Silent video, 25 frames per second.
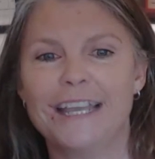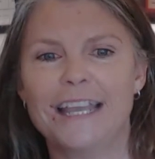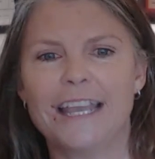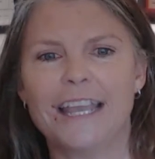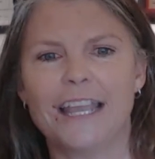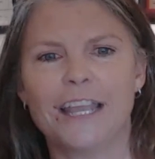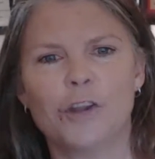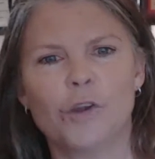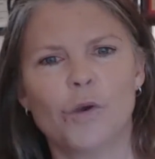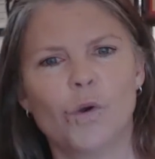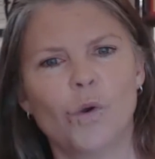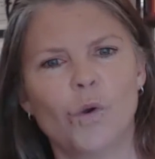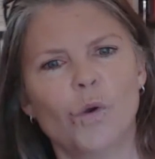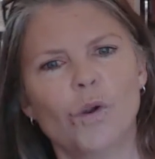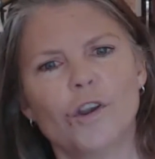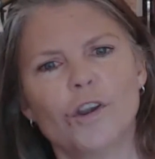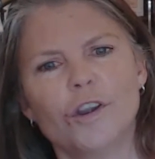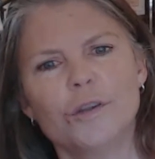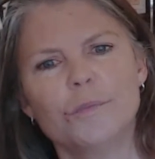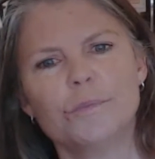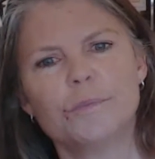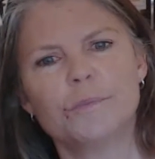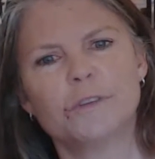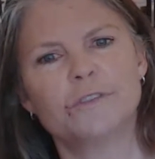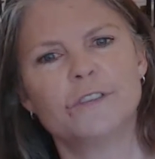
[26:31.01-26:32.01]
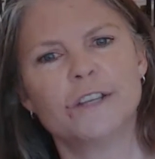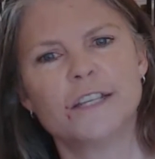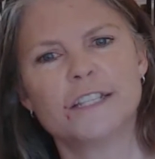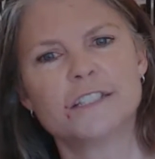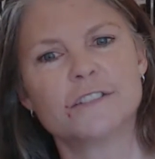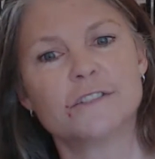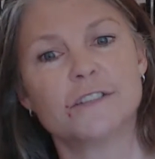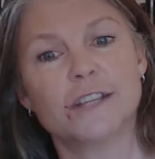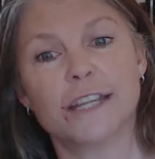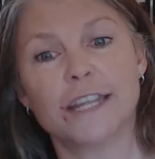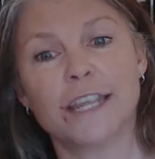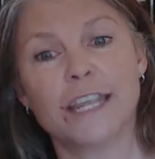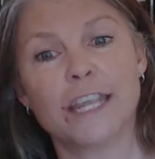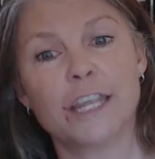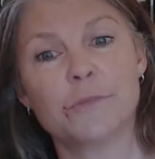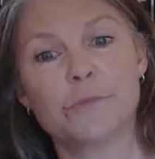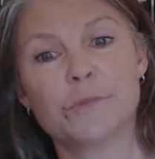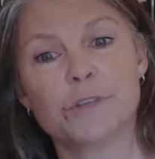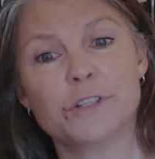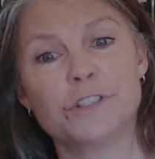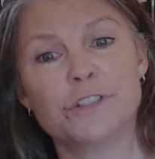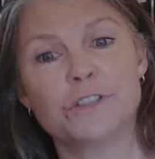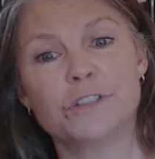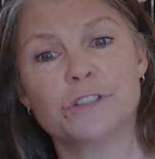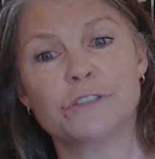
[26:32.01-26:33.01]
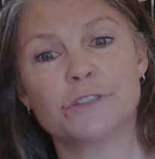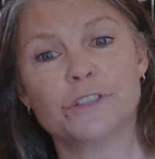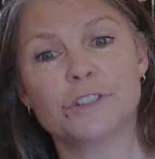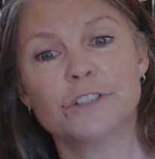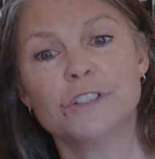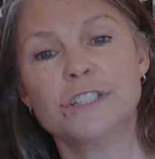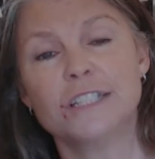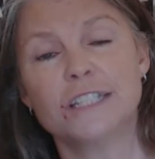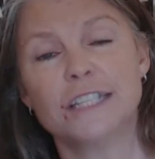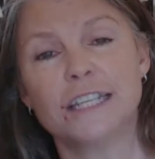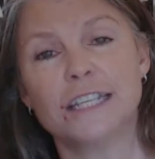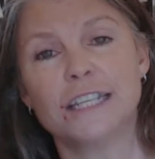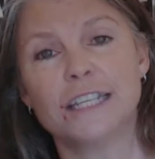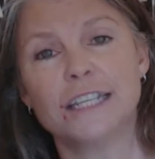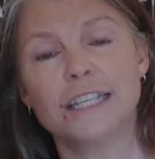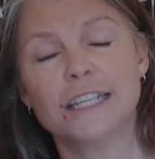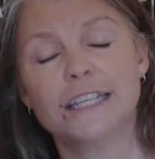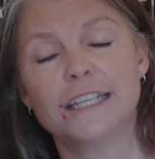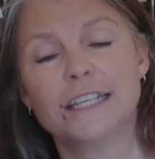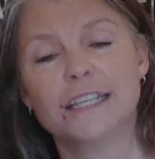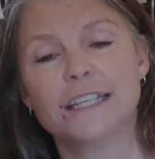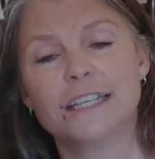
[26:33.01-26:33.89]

and Hort, professor at Cambridge University,